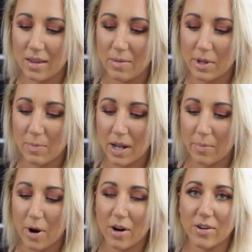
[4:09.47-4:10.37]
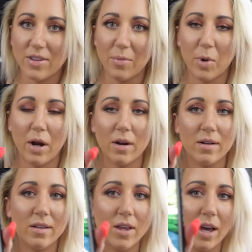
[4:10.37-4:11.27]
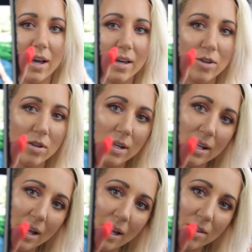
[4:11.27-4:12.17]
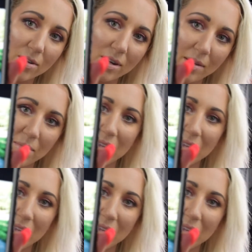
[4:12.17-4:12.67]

They must be at a park or somewhere. Look, she's eating ice cream.